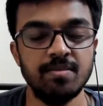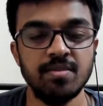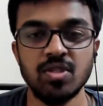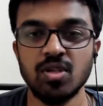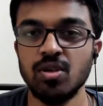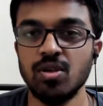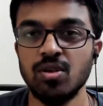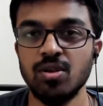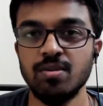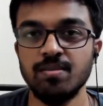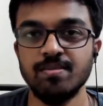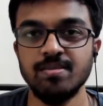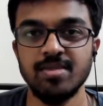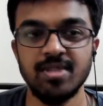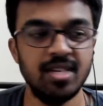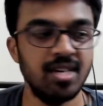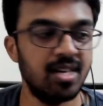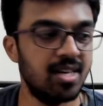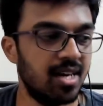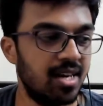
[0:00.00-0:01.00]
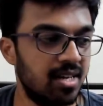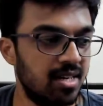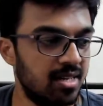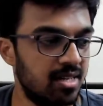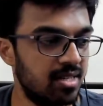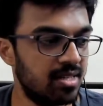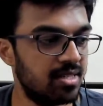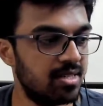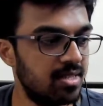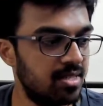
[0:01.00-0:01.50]
So
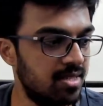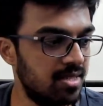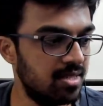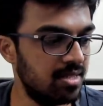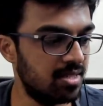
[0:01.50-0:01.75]
yeah, this is